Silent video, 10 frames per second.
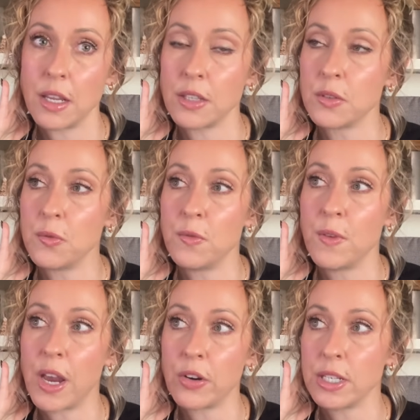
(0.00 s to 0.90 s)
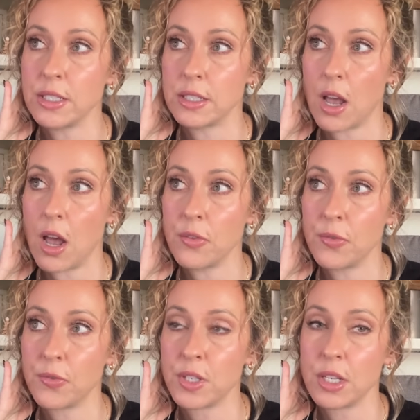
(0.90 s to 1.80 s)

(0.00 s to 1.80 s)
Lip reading: It's very soft.